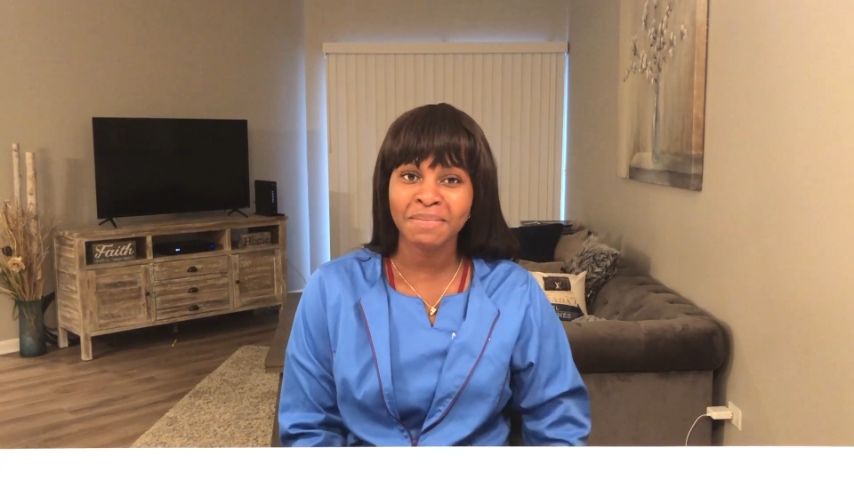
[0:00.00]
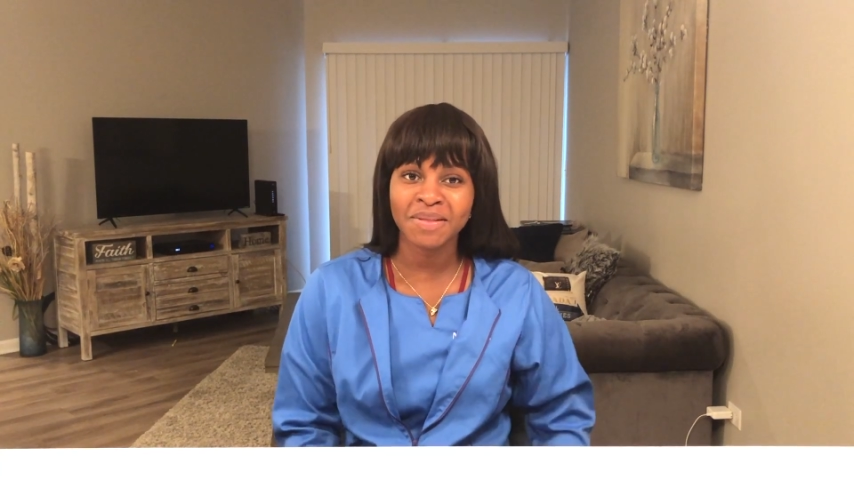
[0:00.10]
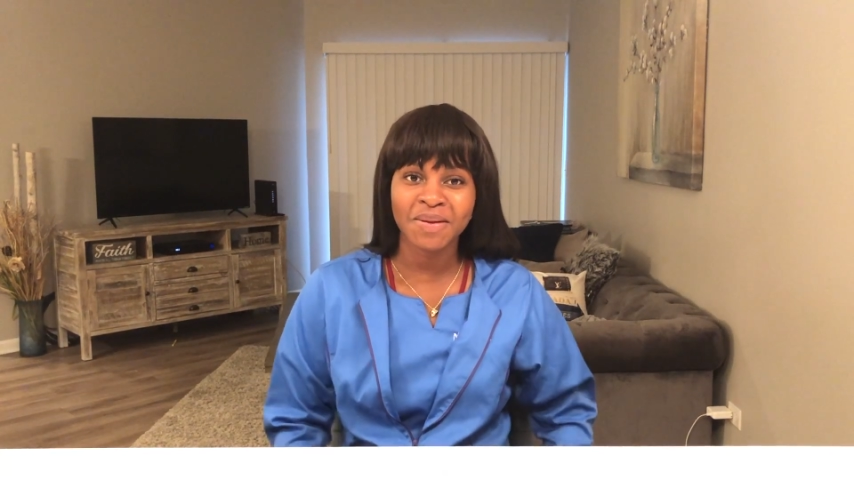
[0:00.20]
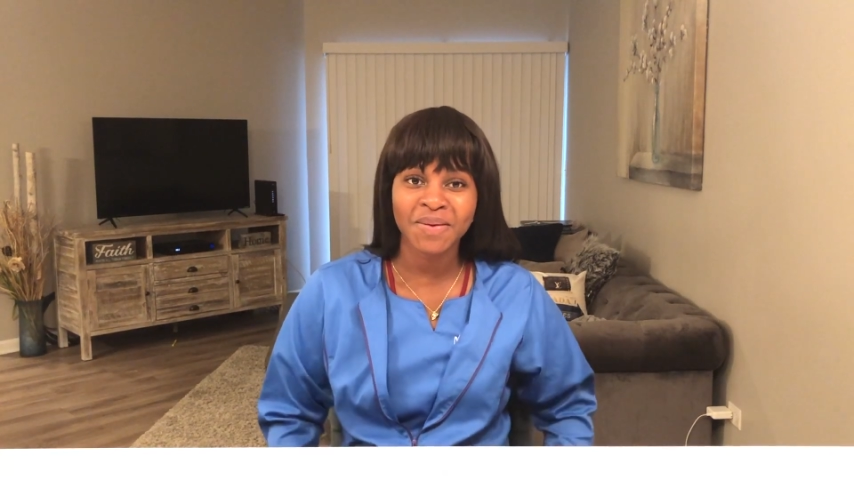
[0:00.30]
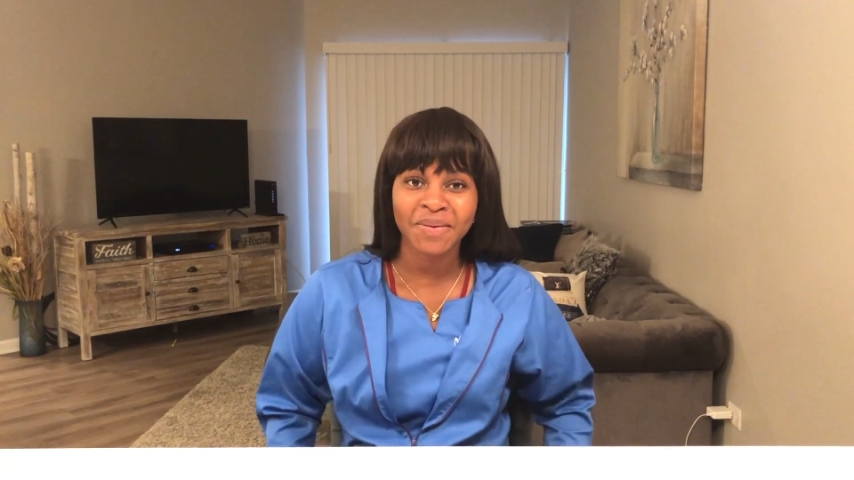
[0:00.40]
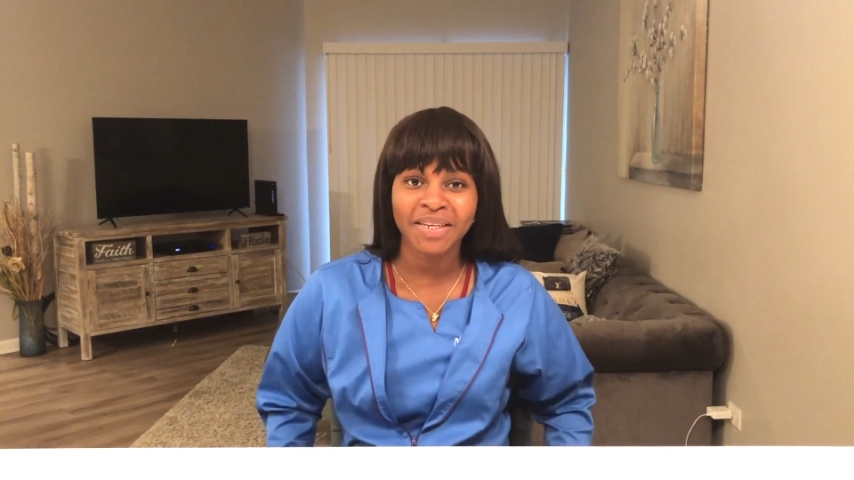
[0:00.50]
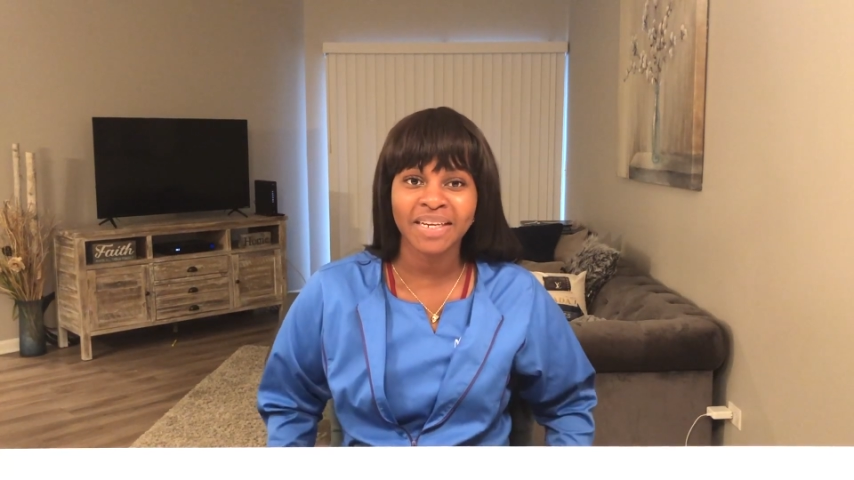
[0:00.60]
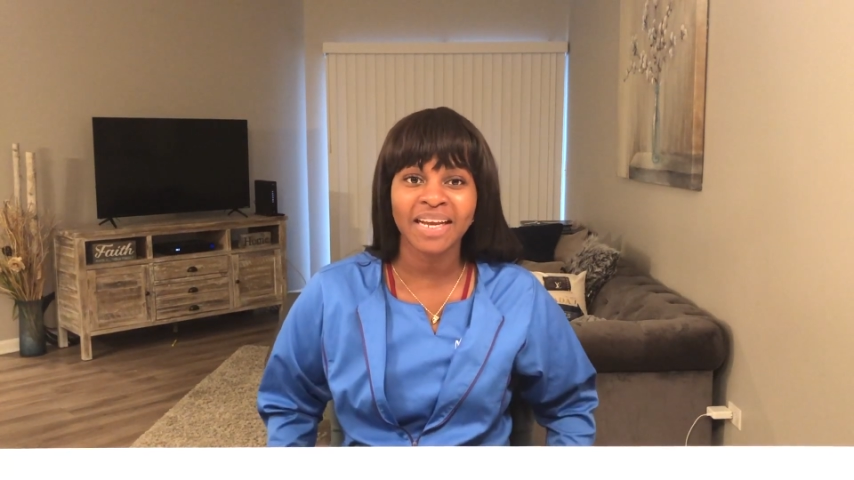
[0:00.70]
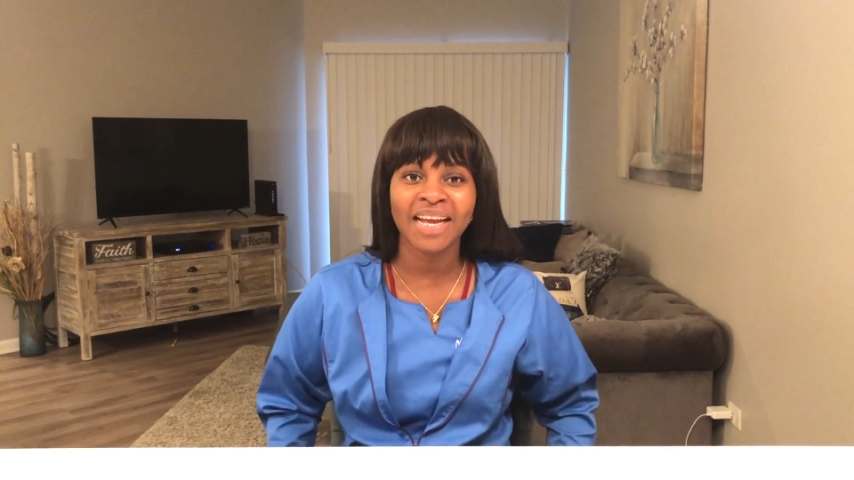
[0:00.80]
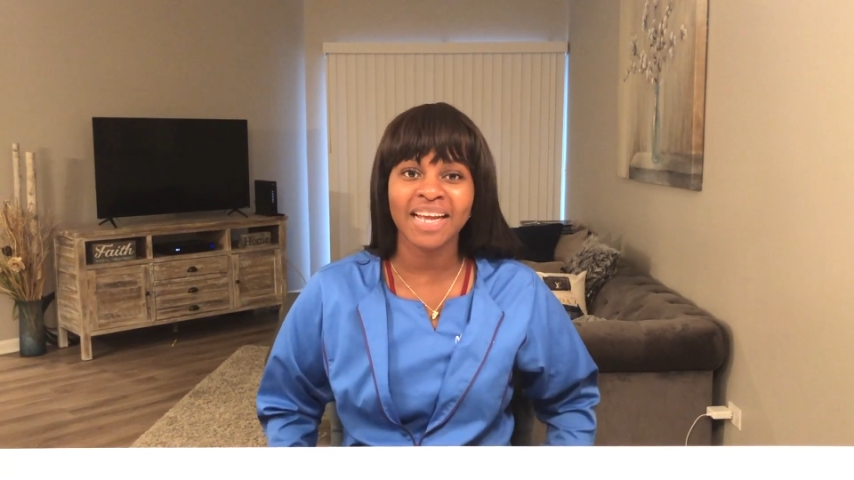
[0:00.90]
I'm
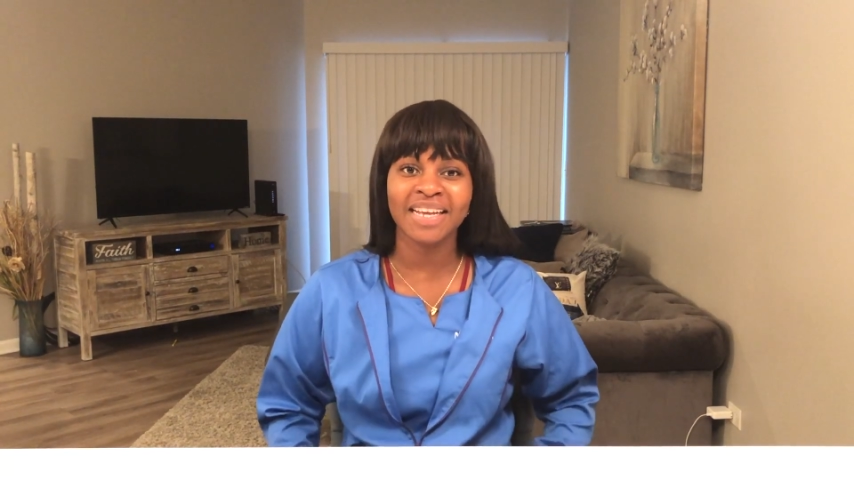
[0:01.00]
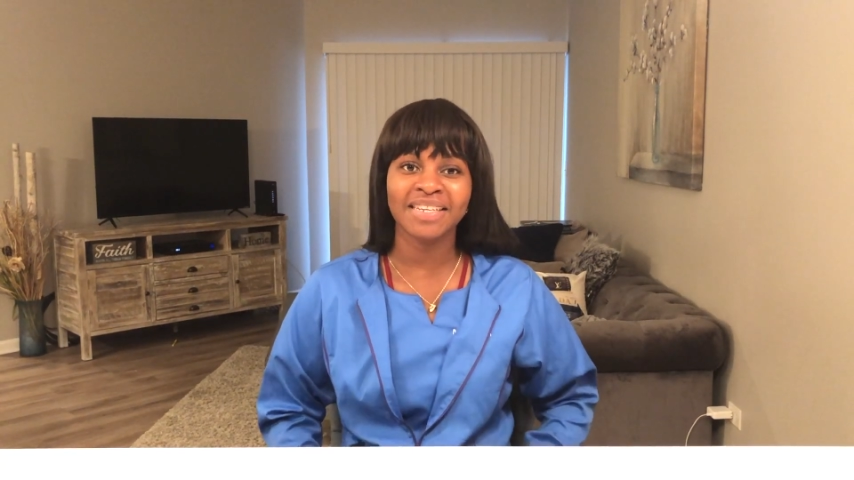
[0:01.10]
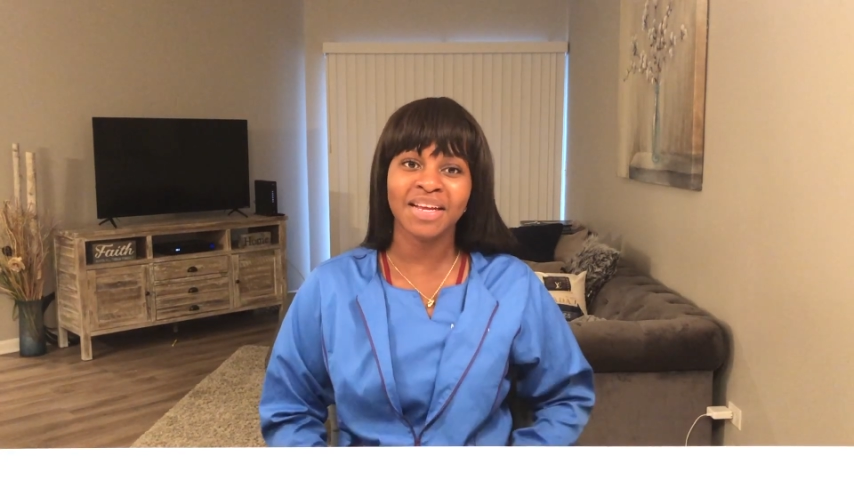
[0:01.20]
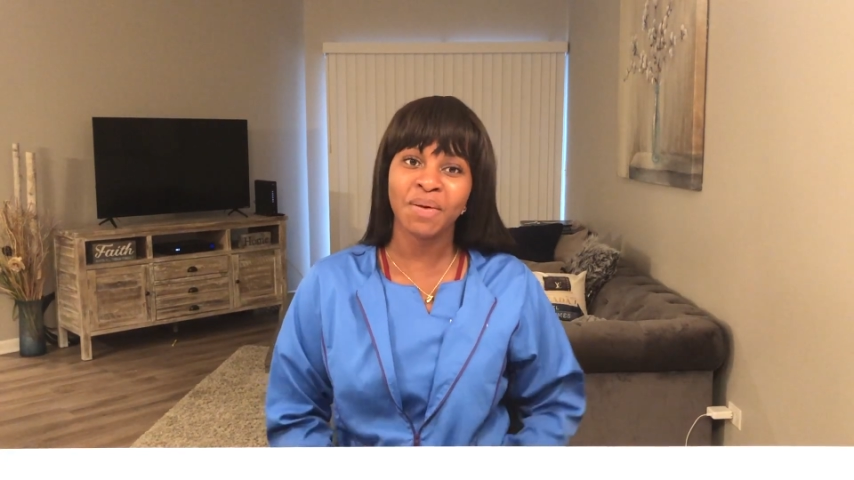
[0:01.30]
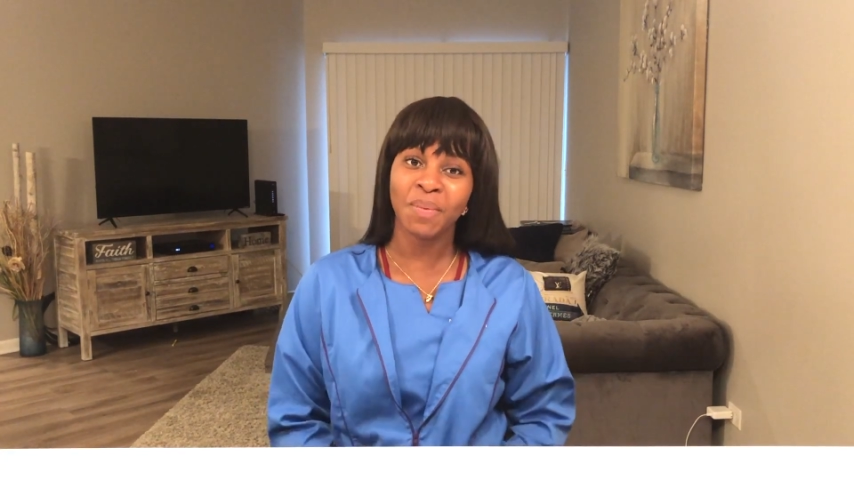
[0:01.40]
Lawry and